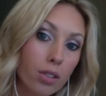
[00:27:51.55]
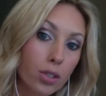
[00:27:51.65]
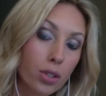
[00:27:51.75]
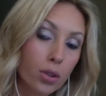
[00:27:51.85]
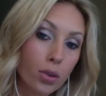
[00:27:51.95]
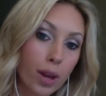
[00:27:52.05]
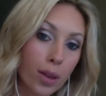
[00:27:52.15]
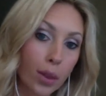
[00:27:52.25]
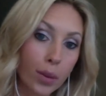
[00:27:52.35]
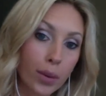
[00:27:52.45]
2,
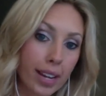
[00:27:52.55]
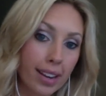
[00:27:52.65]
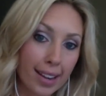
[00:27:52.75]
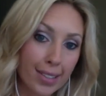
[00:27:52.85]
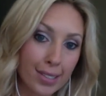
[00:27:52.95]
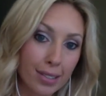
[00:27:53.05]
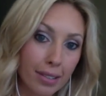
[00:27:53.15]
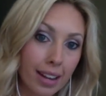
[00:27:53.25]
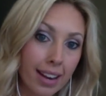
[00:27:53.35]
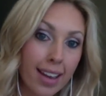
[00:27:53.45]
and 3 next to
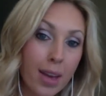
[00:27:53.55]
it